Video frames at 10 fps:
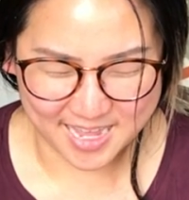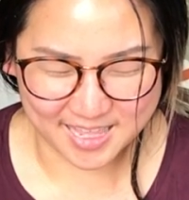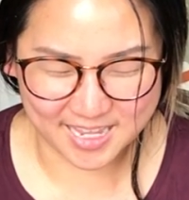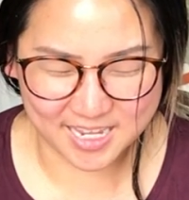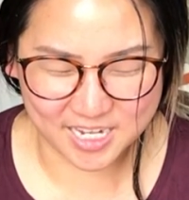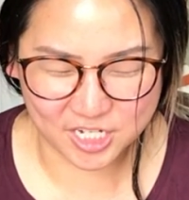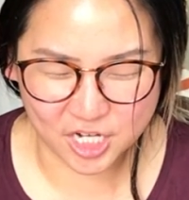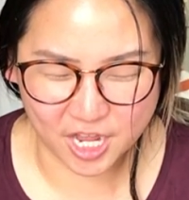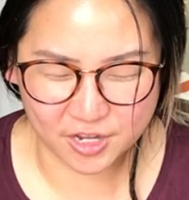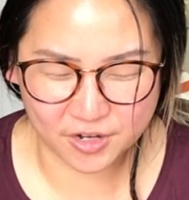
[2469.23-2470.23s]
Thanking each
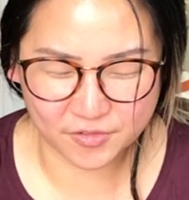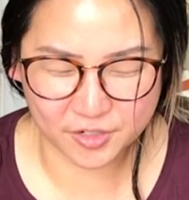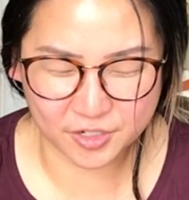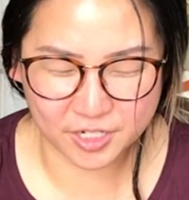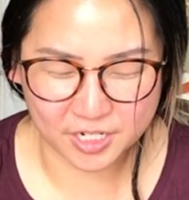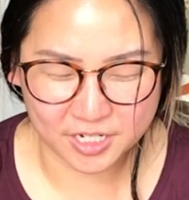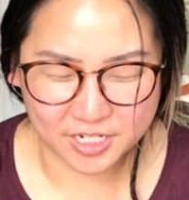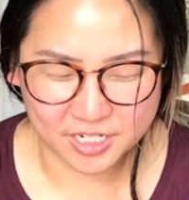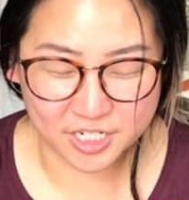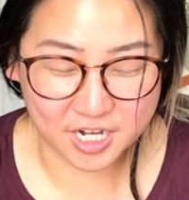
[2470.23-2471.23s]
other for
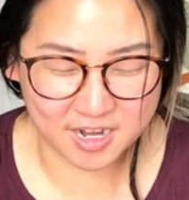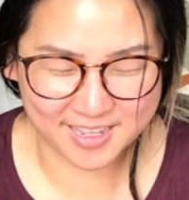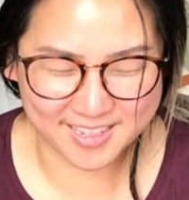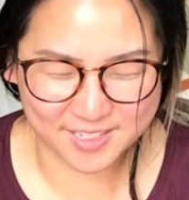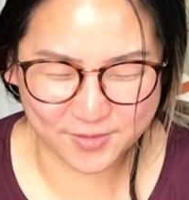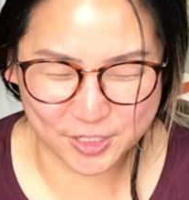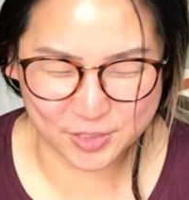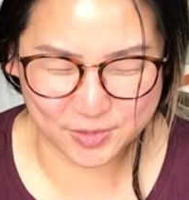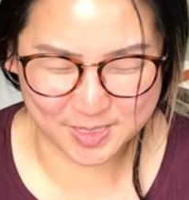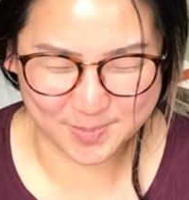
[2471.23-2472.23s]
sharing this
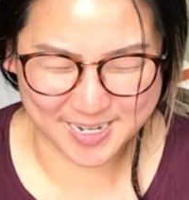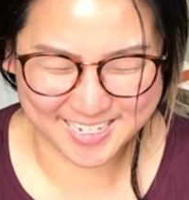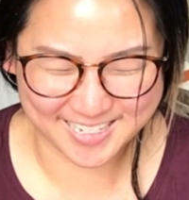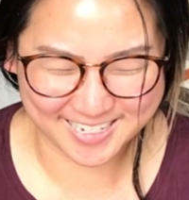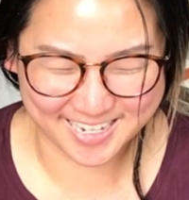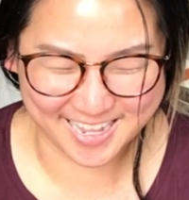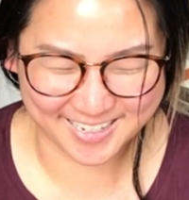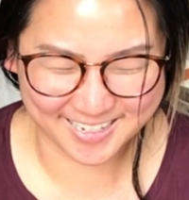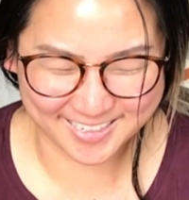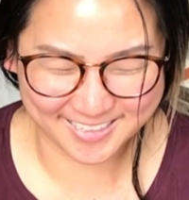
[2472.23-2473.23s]
virtual space
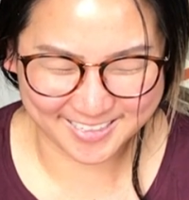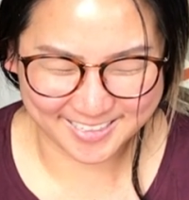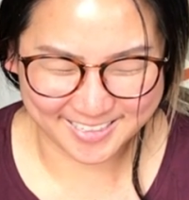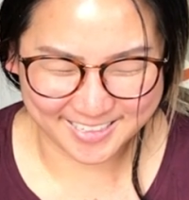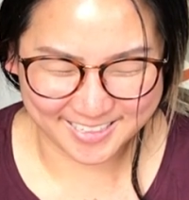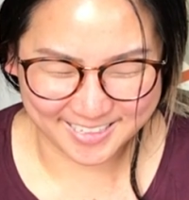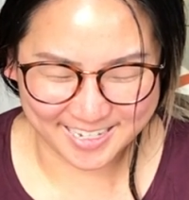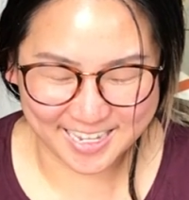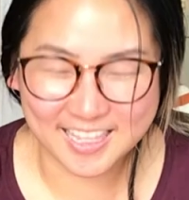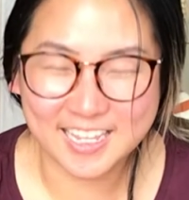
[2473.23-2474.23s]
together. And
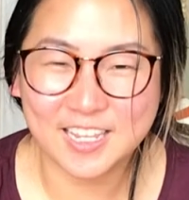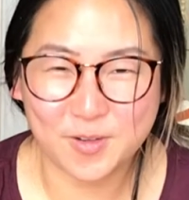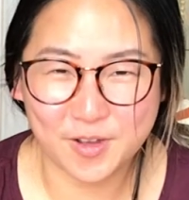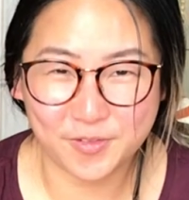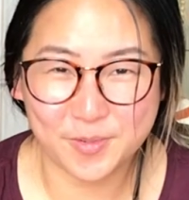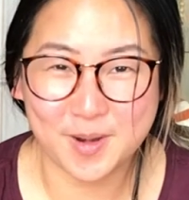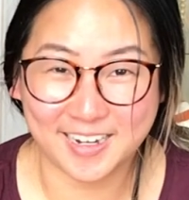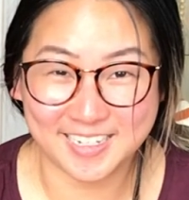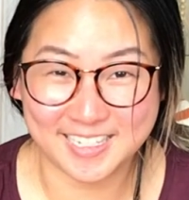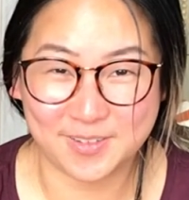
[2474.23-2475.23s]
I thank you all for
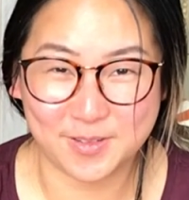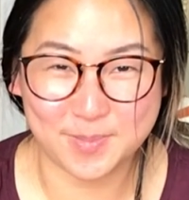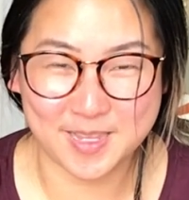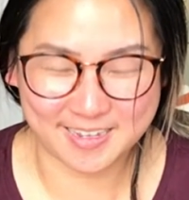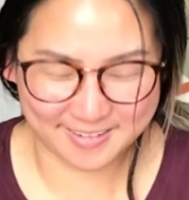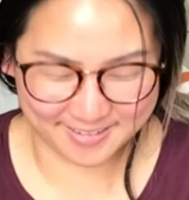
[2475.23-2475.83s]
practicing with me.